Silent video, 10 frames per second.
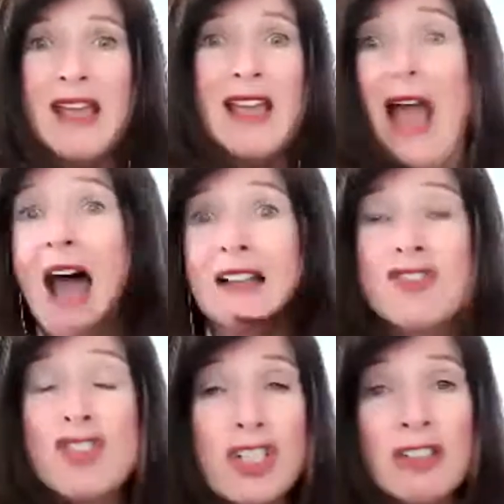as
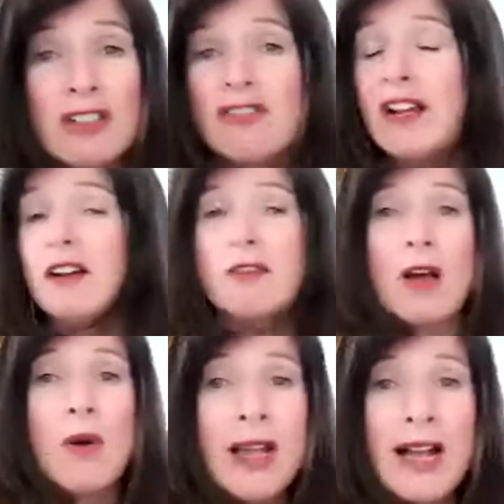children
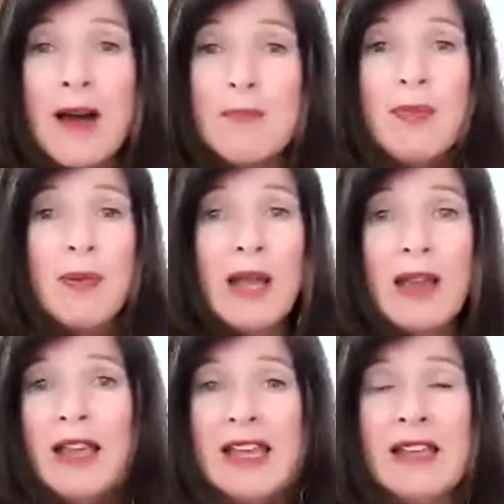growing up
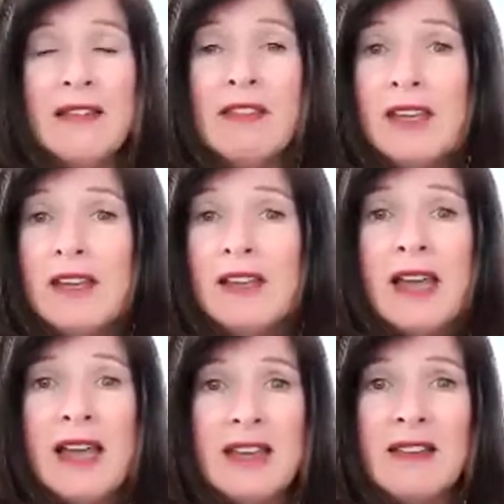in the
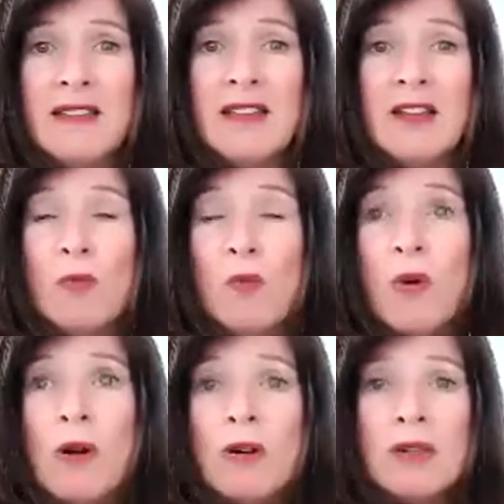
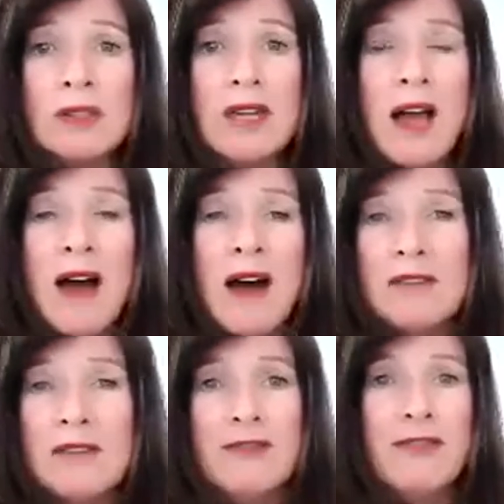world
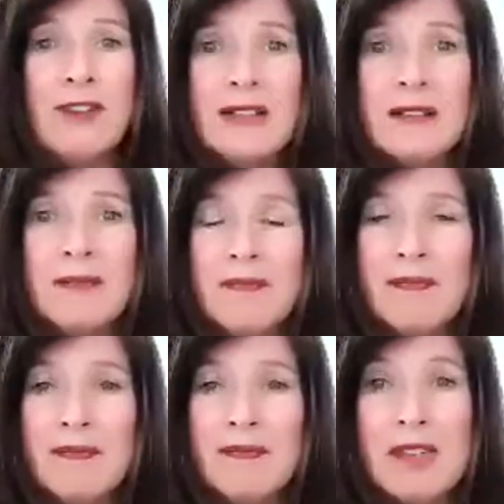of,
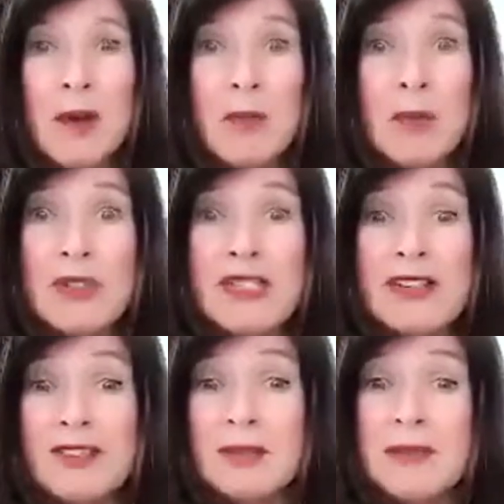
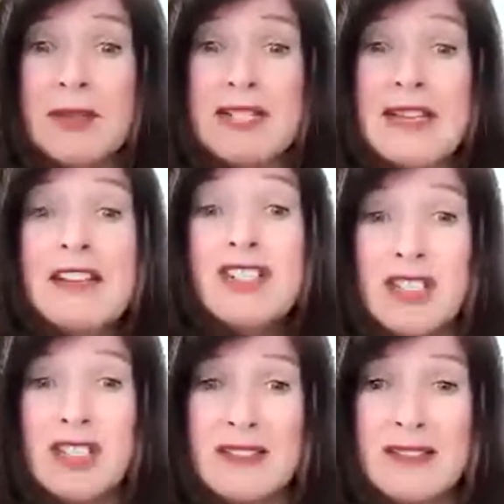perceived
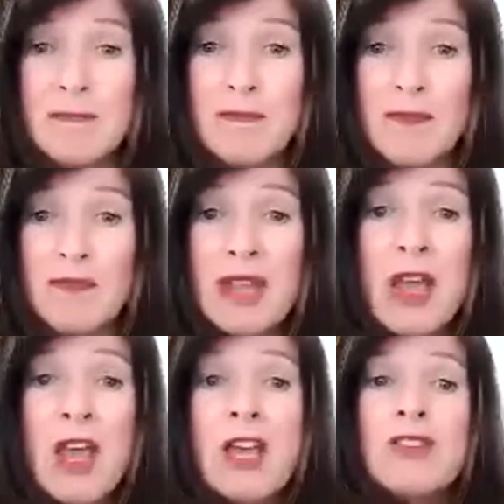limitations.
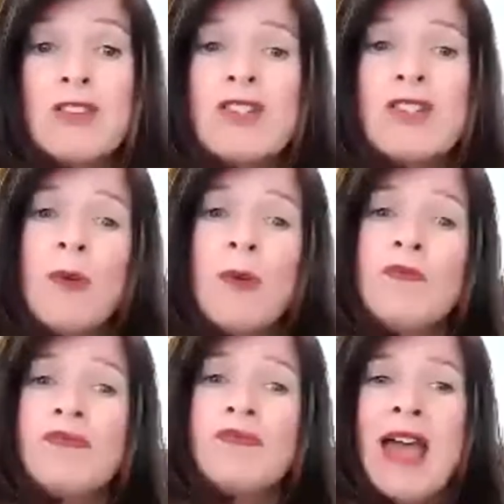So
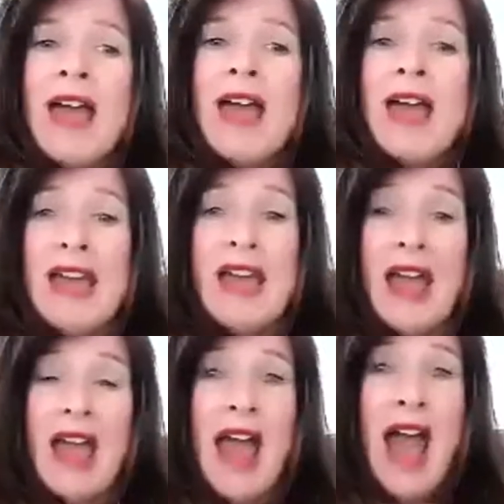
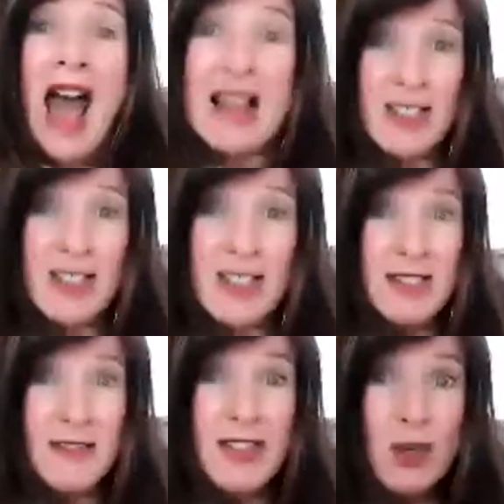ask
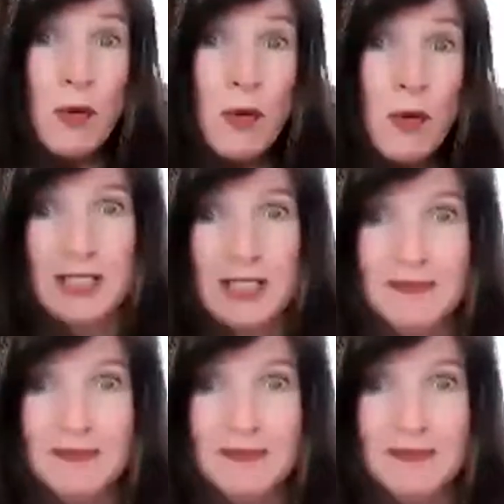yourself this question.